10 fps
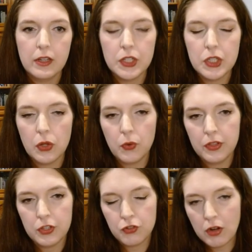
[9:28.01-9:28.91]
So
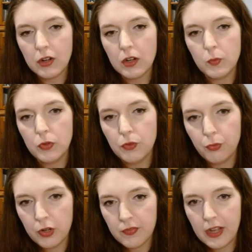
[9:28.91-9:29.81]
the stronger
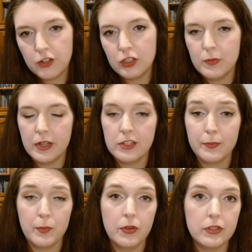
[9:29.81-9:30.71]
move would have actually been to
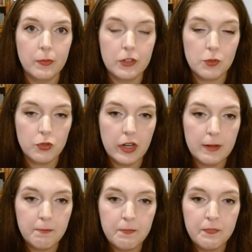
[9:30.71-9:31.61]
propose a bishop trade.